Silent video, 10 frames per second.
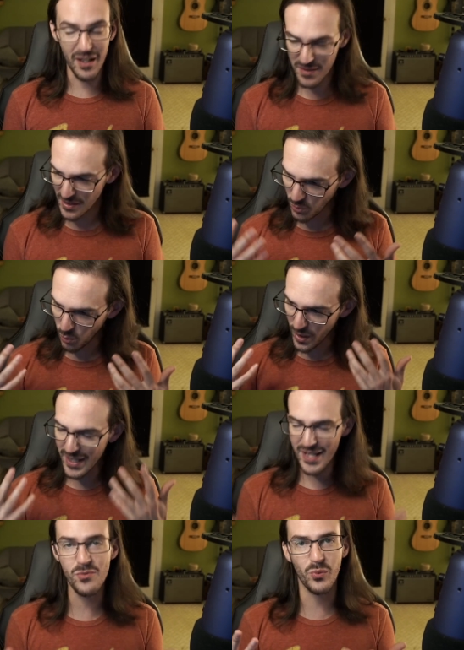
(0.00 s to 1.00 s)
I was like, what
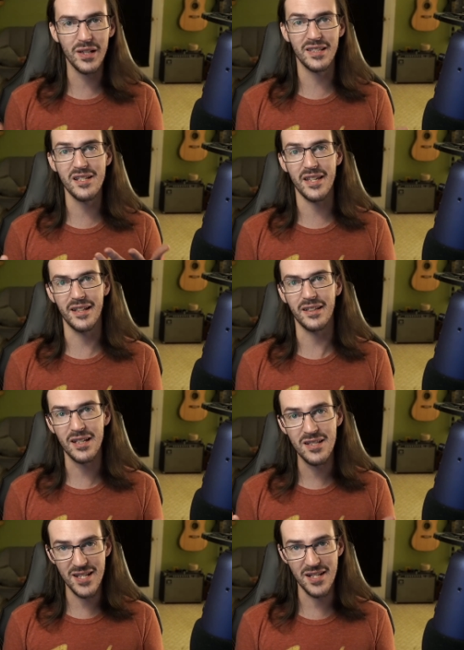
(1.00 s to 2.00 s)
is with this
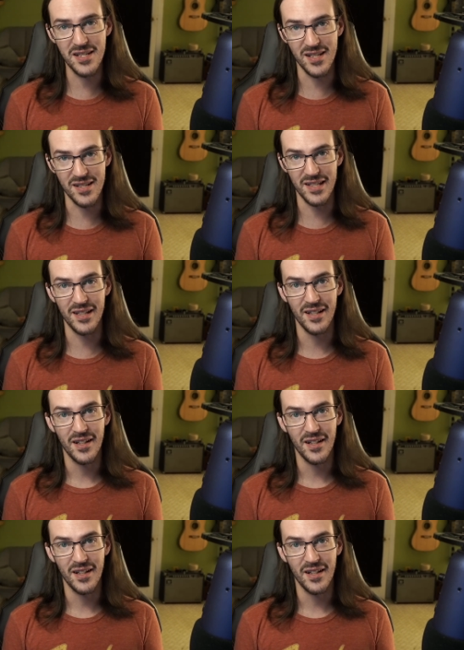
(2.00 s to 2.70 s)
inconsistency?